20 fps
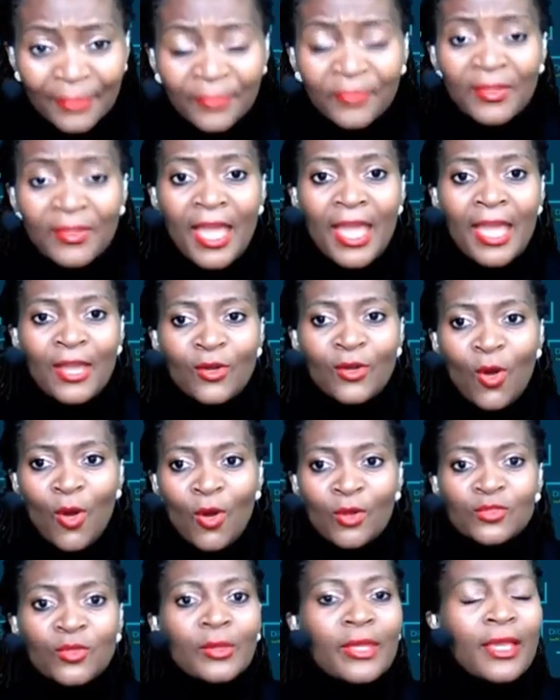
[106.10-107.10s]
and also
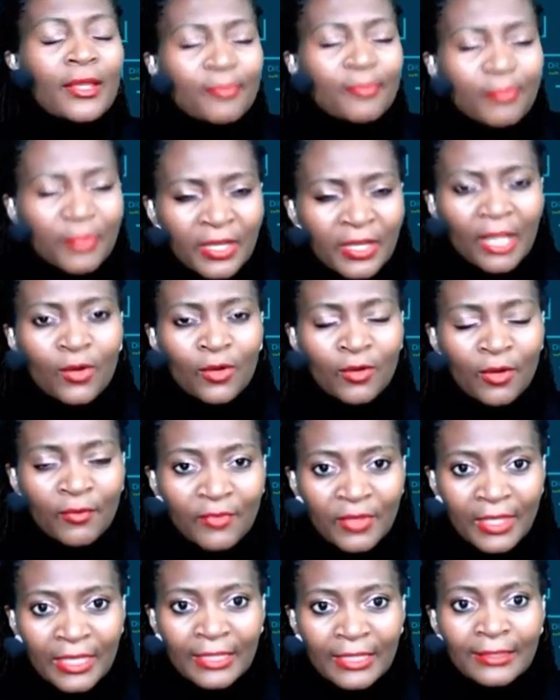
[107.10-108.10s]
can bring a lot of
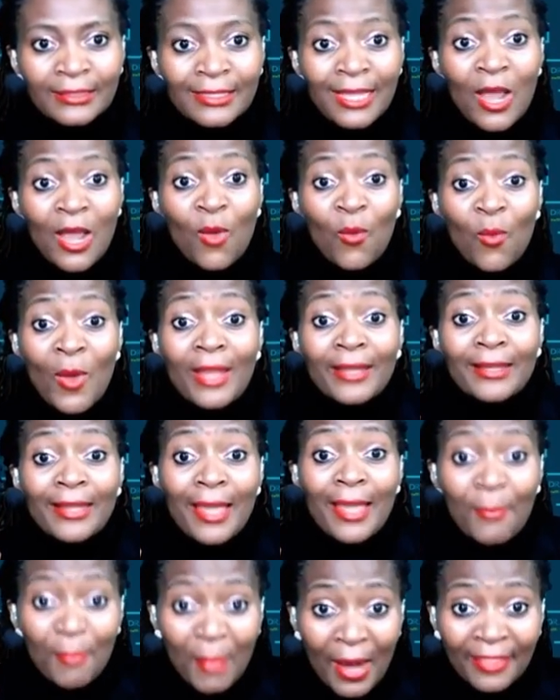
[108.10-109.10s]
guilt when a
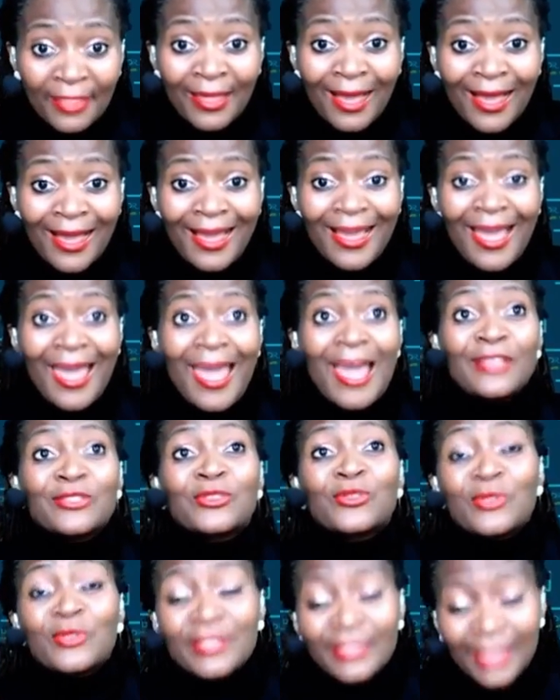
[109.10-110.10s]
mother has to
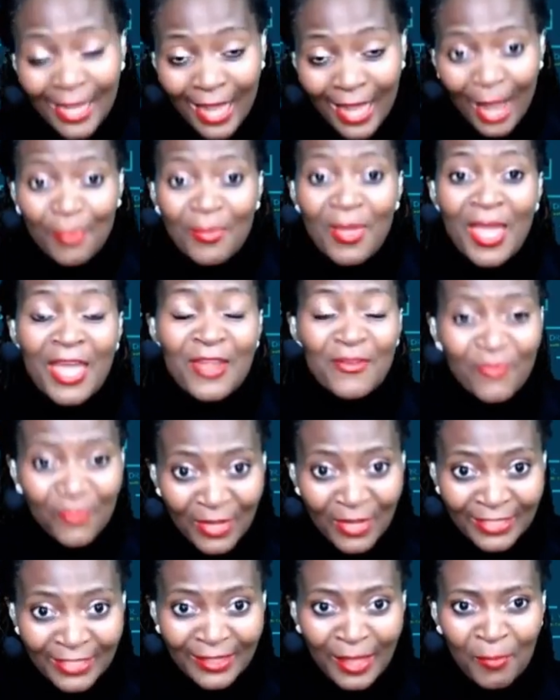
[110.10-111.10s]
stay up and feed
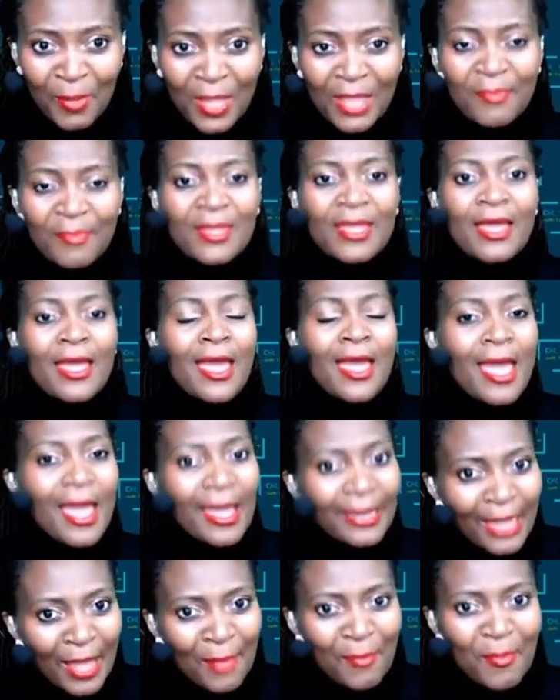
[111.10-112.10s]
the baby and a
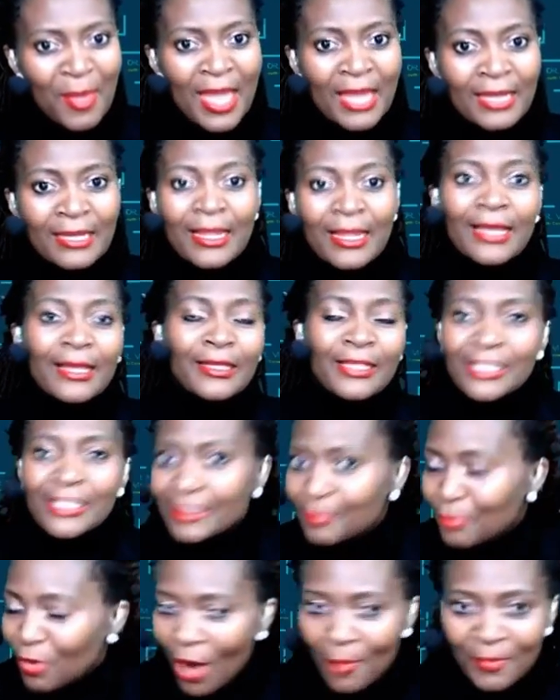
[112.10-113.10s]
man is
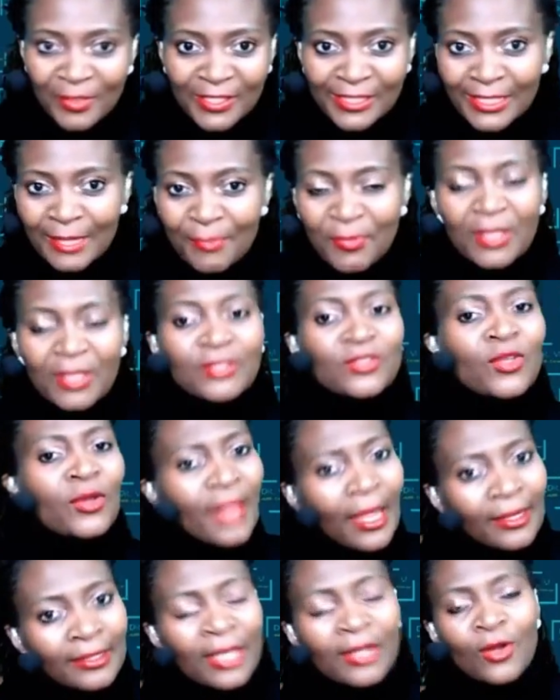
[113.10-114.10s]
probably sleeping. So that
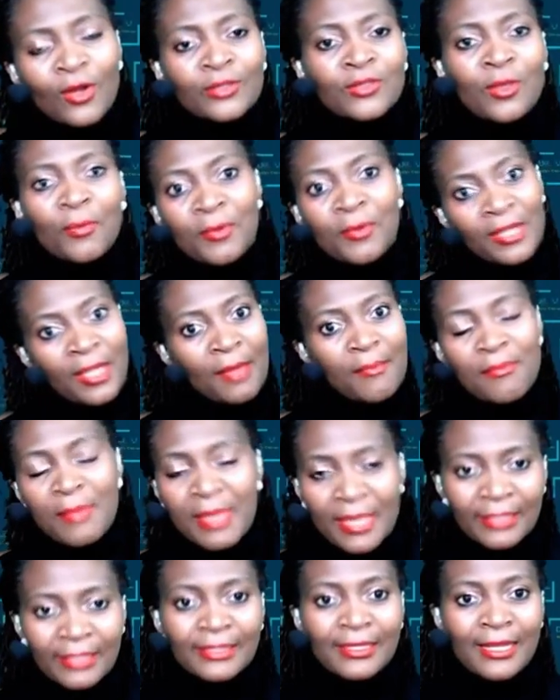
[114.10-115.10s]
can also bring a mixed